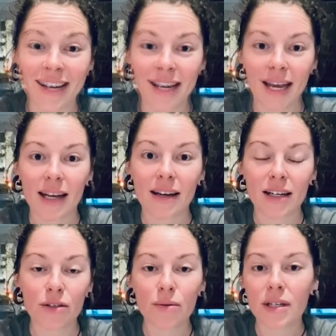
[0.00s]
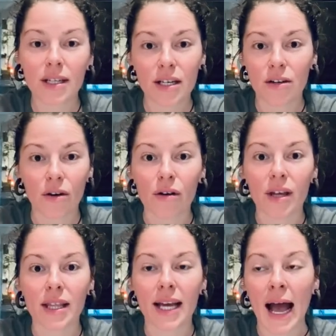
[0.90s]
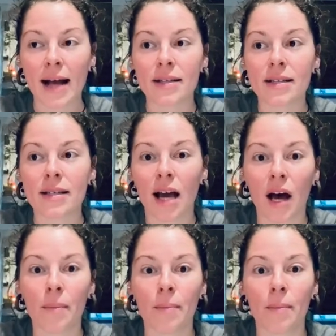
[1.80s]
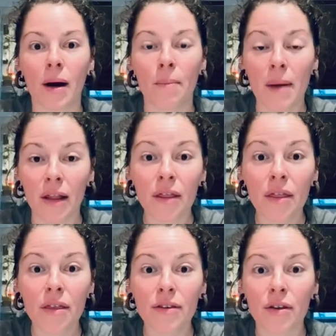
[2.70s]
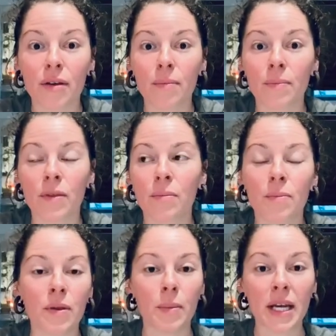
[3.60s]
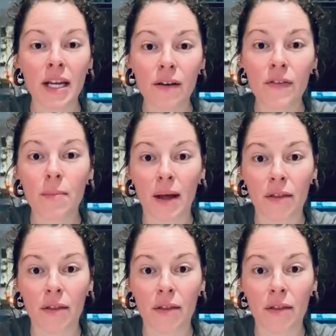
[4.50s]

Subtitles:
And I do want to let you know that there has come a month. So the beginning of the month